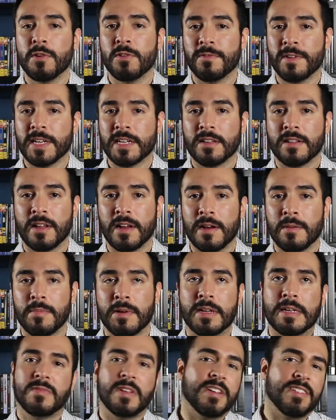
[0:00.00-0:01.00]
Movie Club
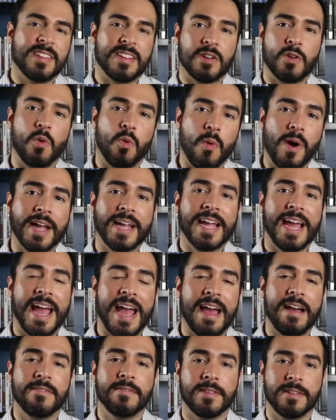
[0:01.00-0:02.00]
doesn't quite
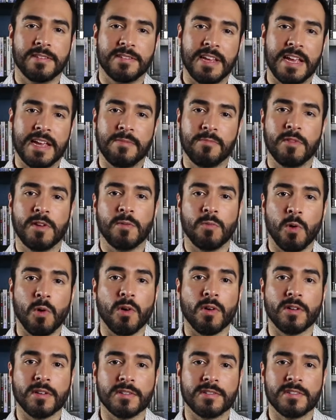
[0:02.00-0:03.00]
have the same
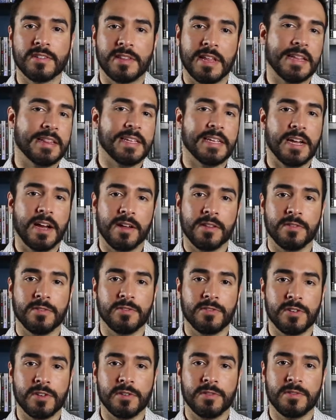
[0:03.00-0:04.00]
rewards that the others
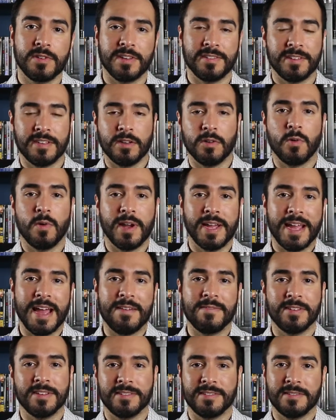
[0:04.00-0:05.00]
do, doesn't quite
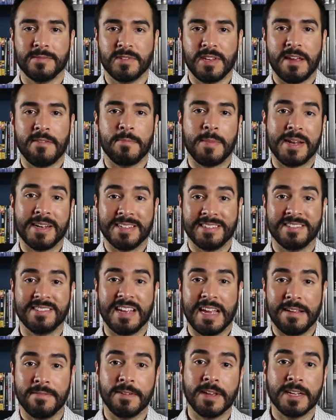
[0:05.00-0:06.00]
have the same amount of
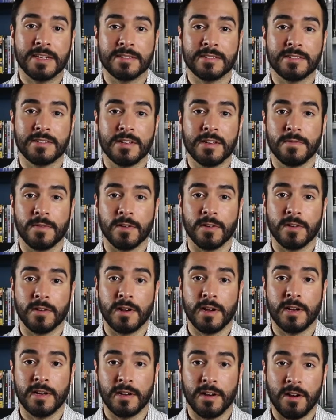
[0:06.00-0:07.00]
savings for
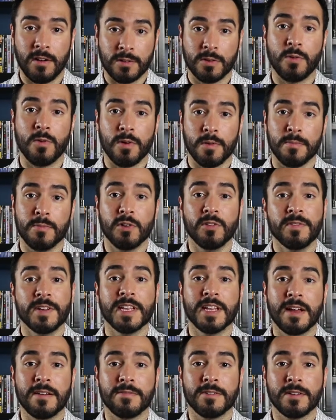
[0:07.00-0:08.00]
a hardcore movie
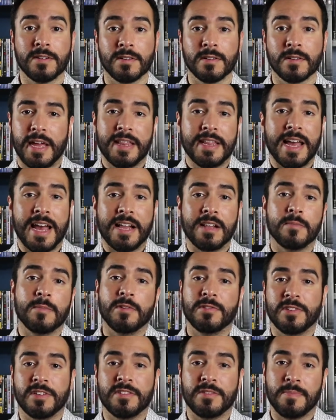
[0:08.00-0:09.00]
lover. And the Alamo
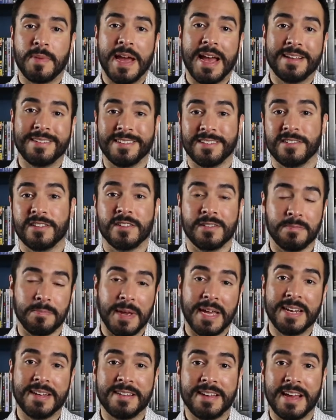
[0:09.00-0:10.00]
Season Pass is still in
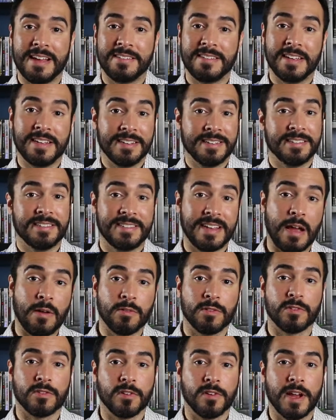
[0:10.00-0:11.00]
beta testing.
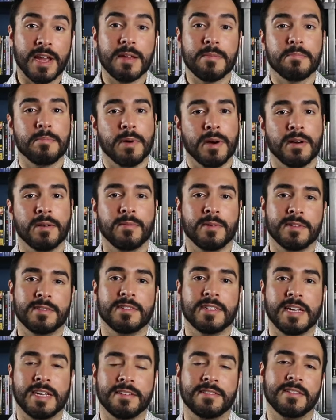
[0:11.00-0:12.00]
Sounds great, but once
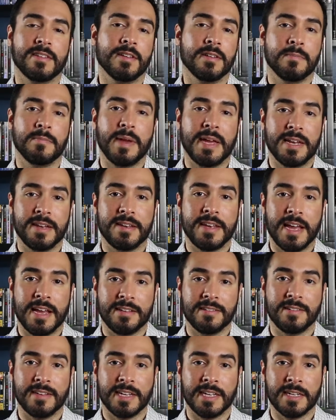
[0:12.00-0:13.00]
again, still in beta
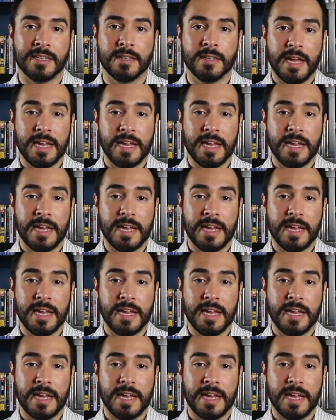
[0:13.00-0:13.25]
testing.